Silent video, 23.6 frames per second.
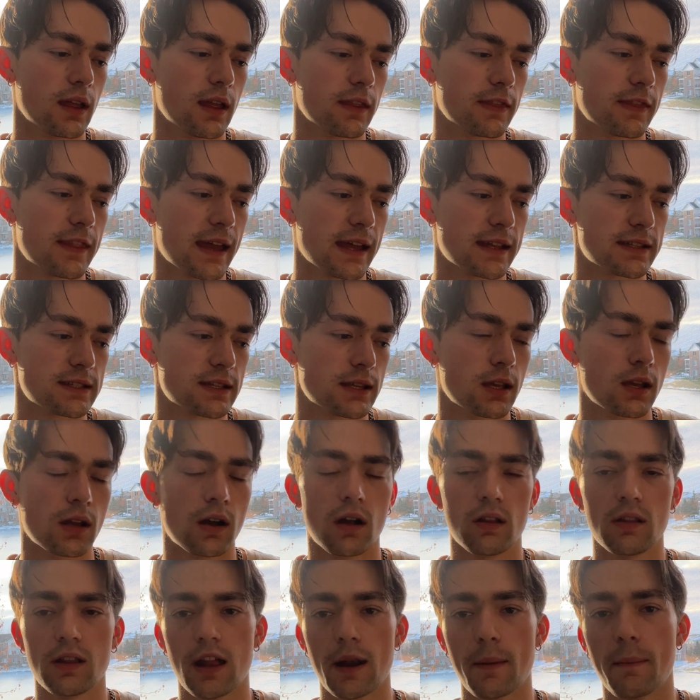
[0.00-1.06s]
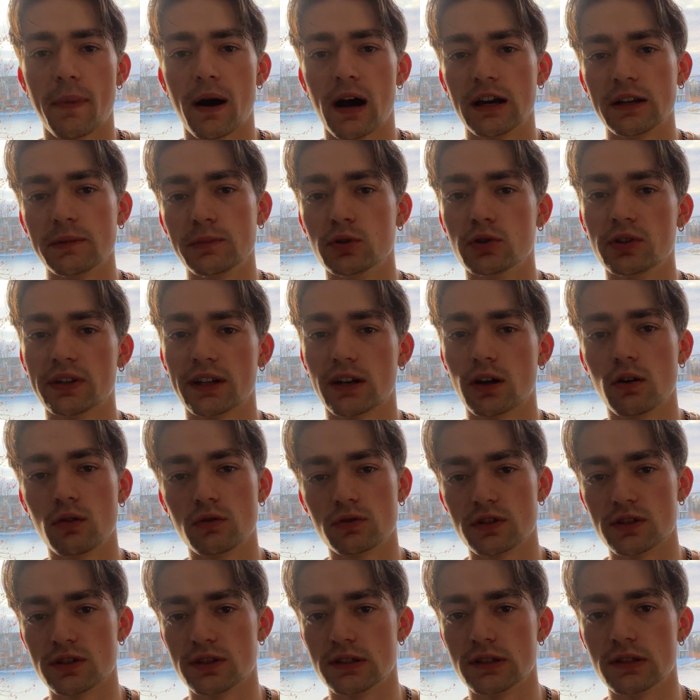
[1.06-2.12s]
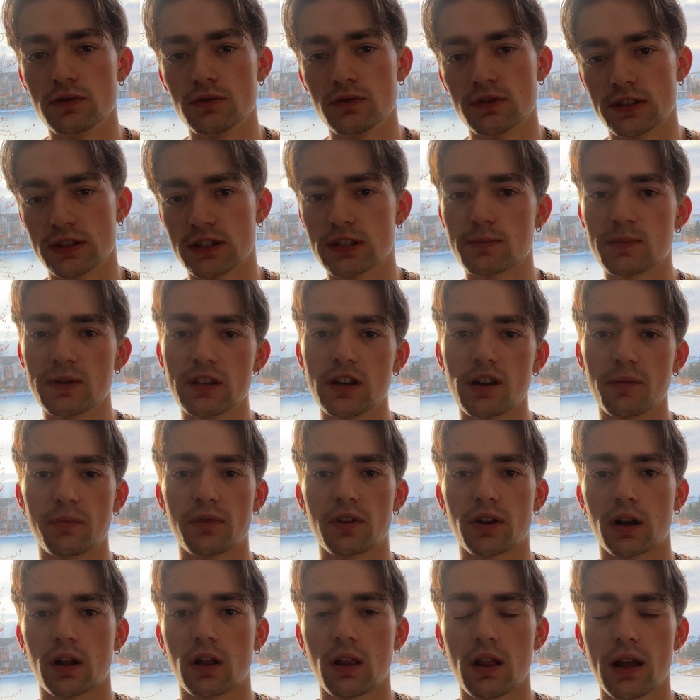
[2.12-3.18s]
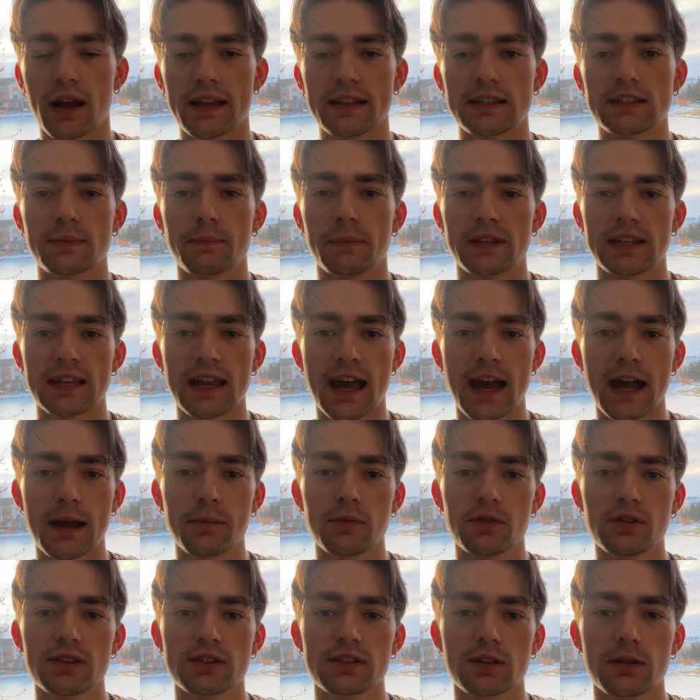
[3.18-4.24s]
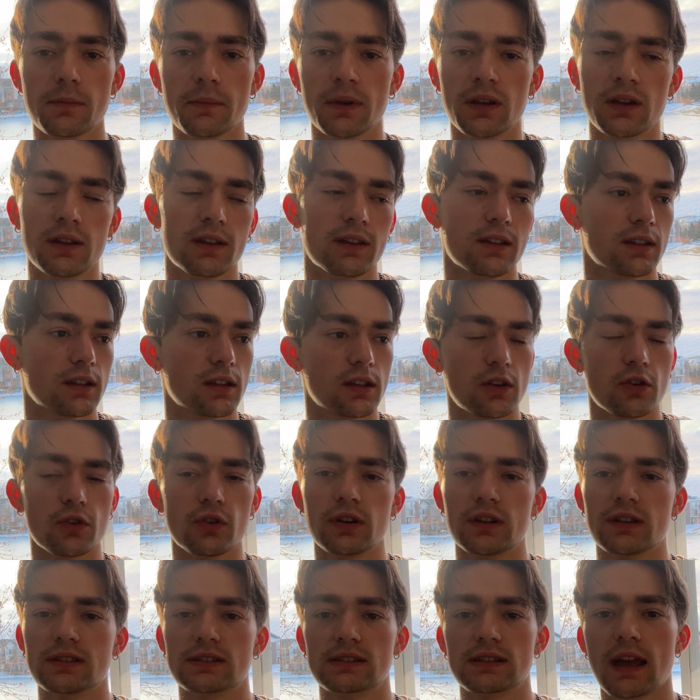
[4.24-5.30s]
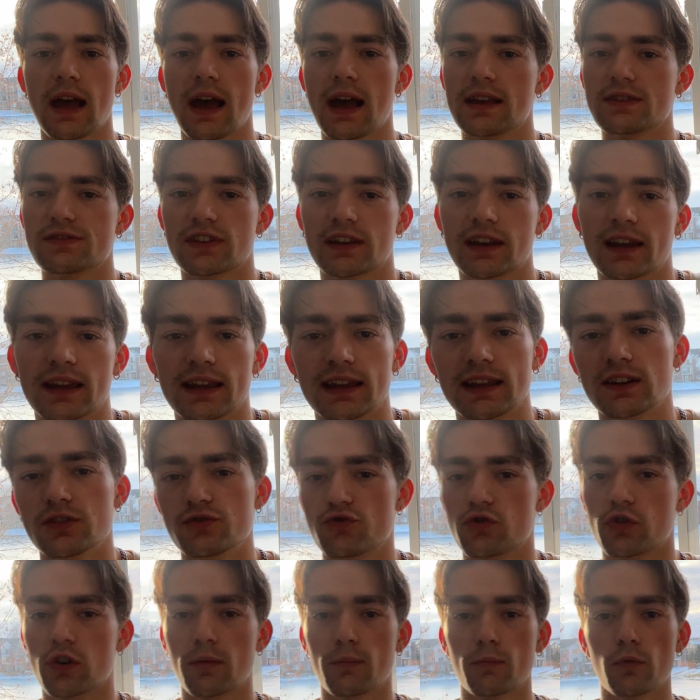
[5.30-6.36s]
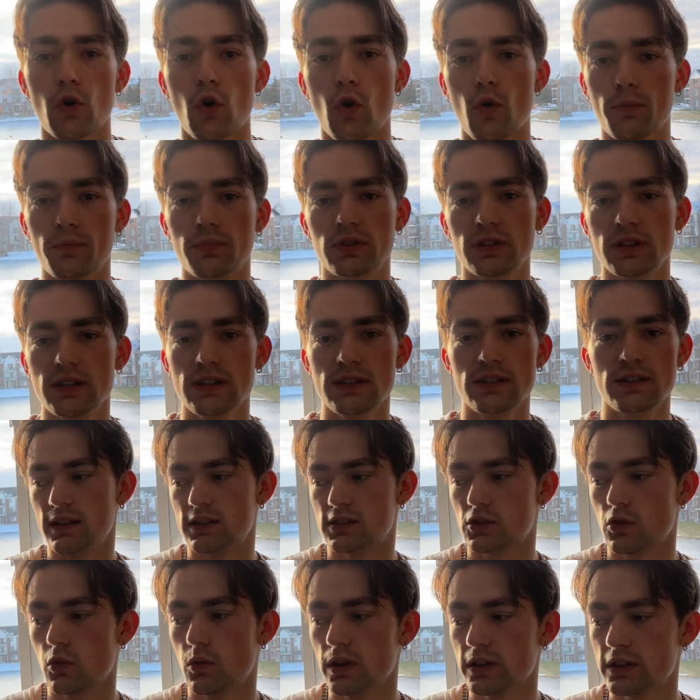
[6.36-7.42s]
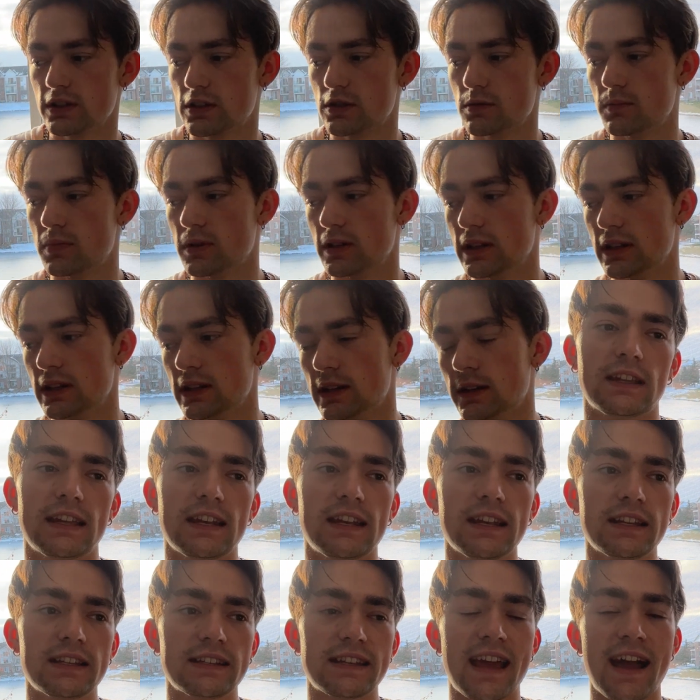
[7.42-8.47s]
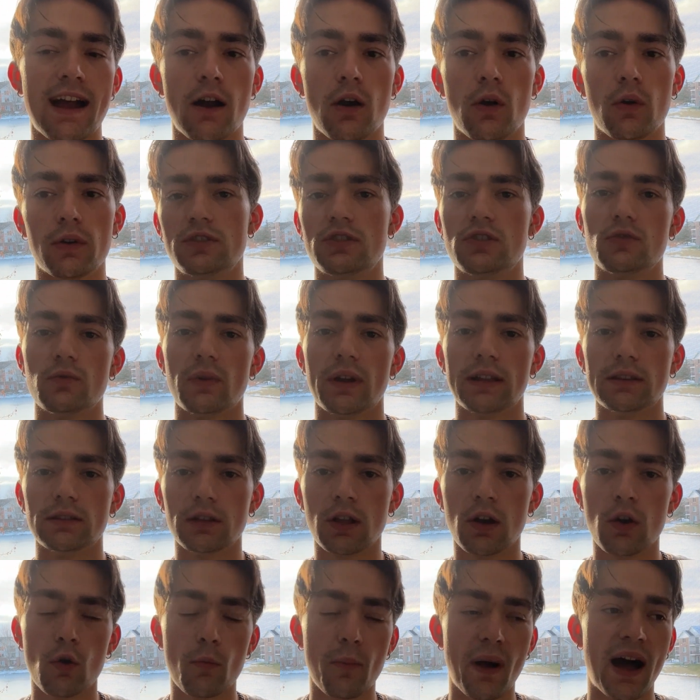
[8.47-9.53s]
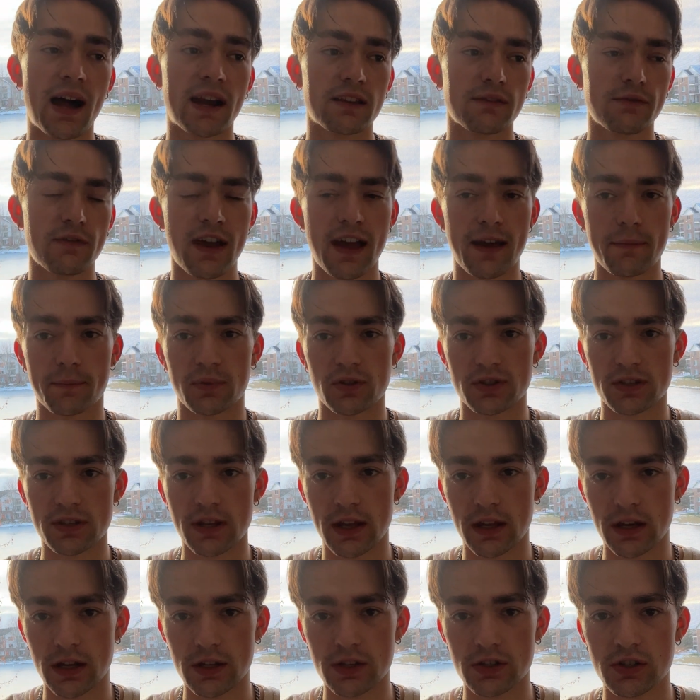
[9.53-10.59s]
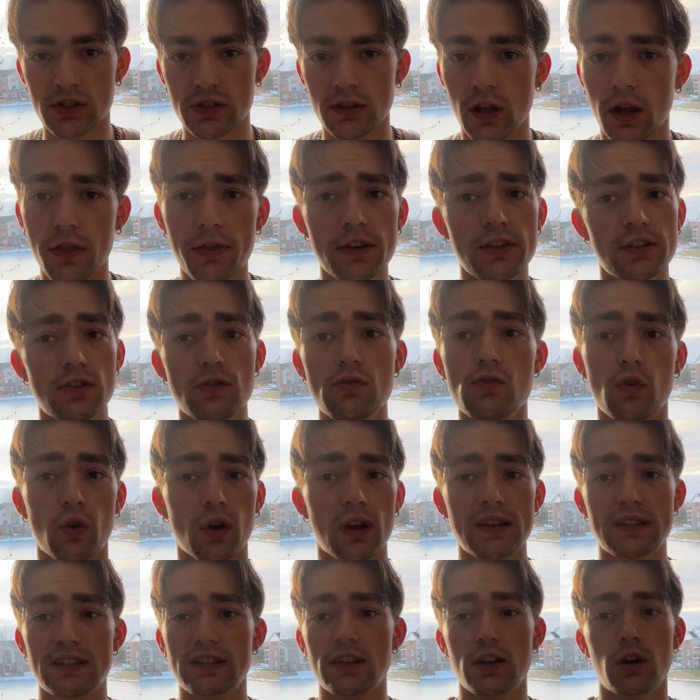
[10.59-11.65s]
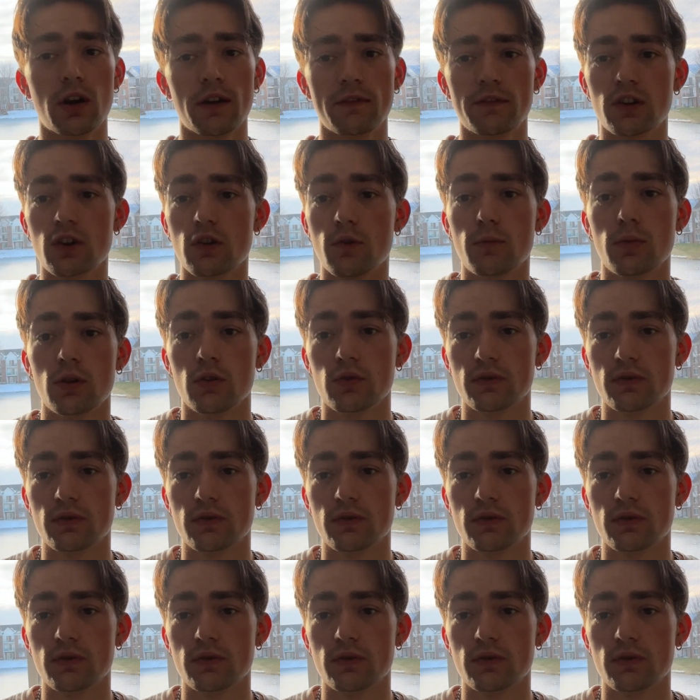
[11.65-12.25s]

that a lot of bodybuilding coaches use to speed up their clients' metabolism, here it is, guys. Can I get a drum roll, please? It's going to be getting down to a low body fat percentage. Nothing too crazy. You don't have to go below